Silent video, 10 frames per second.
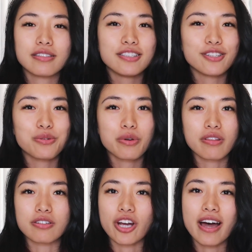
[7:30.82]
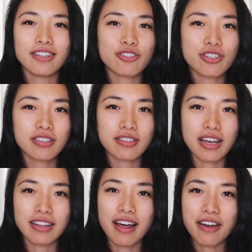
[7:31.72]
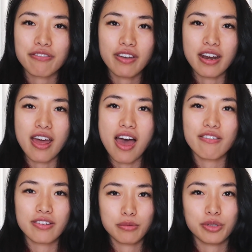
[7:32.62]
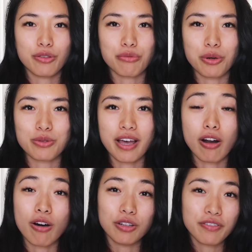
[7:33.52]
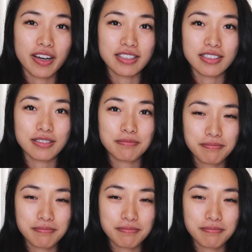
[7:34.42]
deal with the challenges that life inevitably throws at all of us.